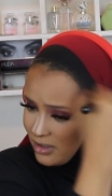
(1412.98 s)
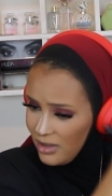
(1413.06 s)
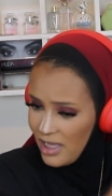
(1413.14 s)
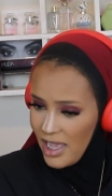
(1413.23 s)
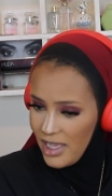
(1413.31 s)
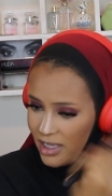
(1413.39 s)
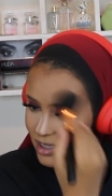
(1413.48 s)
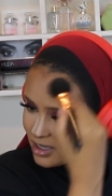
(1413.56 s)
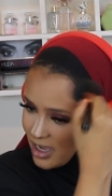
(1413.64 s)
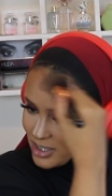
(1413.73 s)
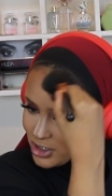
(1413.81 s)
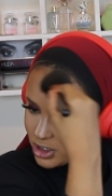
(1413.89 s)
Like,
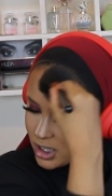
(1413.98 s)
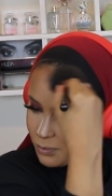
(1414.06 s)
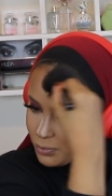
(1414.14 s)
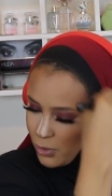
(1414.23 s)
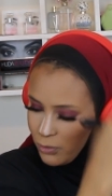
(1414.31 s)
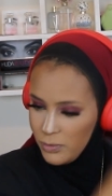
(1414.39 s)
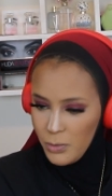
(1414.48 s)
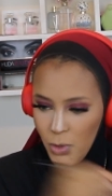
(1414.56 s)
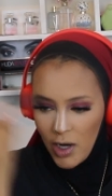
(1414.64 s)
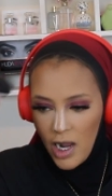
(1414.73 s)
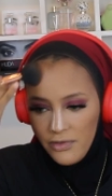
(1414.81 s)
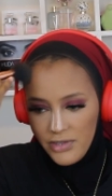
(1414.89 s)
I should upload
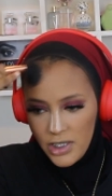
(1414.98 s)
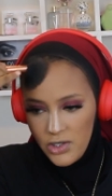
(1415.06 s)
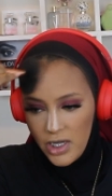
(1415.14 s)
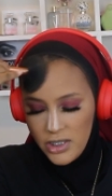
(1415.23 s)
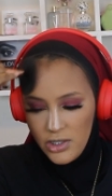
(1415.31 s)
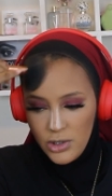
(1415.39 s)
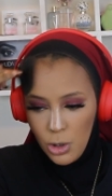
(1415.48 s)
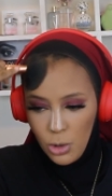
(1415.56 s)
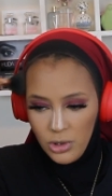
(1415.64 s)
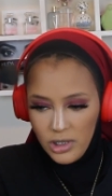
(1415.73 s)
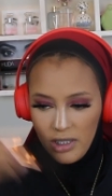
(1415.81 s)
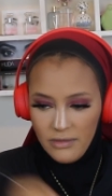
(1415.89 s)
more often. You guys are
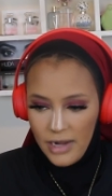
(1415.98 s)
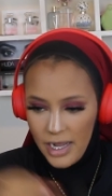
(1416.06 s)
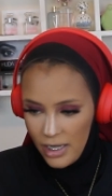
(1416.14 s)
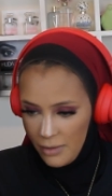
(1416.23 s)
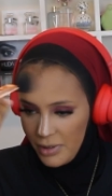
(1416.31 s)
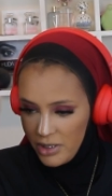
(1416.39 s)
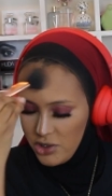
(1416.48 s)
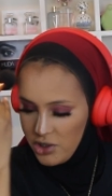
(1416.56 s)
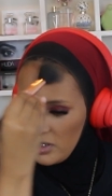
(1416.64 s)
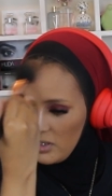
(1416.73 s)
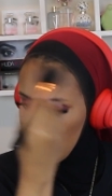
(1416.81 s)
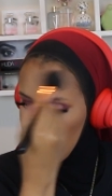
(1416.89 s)
totally right, but it's
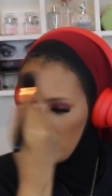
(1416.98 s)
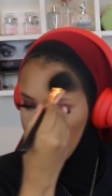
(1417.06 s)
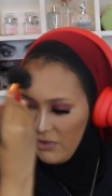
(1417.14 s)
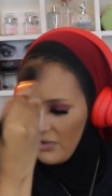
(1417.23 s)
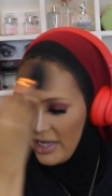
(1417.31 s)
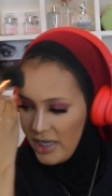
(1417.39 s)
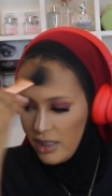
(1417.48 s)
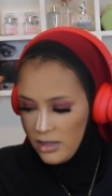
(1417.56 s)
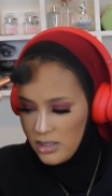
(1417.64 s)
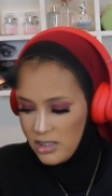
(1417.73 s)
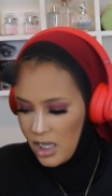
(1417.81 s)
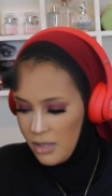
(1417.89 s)
just, you know, finding
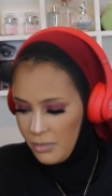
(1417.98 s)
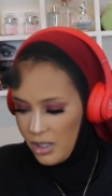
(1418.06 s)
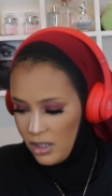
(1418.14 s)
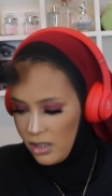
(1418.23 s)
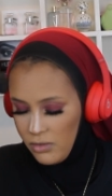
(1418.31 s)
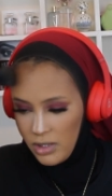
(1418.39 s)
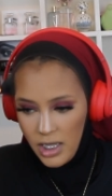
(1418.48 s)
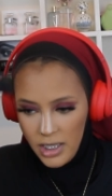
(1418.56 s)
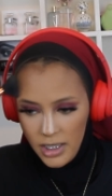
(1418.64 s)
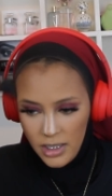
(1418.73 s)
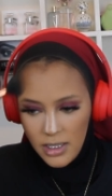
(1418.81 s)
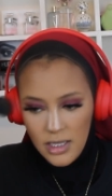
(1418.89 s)
the timing.
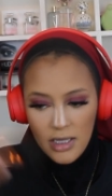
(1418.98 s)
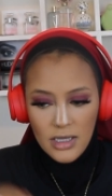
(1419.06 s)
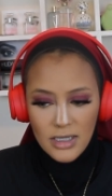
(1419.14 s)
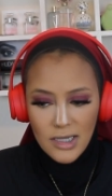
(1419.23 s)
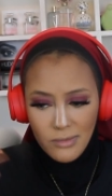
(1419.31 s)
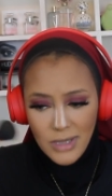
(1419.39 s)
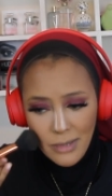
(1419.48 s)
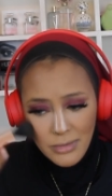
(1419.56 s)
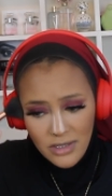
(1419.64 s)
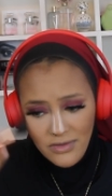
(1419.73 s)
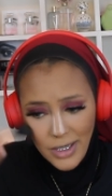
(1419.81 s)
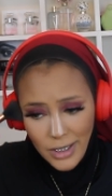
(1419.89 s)
Wallahi, sometimes
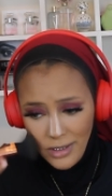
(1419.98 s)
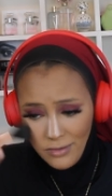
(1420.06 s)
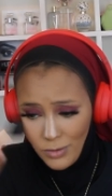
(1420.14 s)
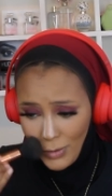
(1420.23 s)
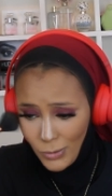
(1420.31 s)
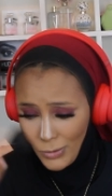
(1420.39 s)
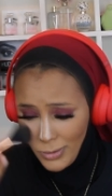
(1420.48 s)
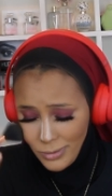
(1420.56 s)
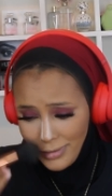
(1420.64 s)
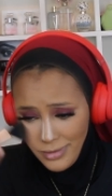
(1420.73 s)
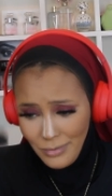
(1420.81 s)
it's very difficult.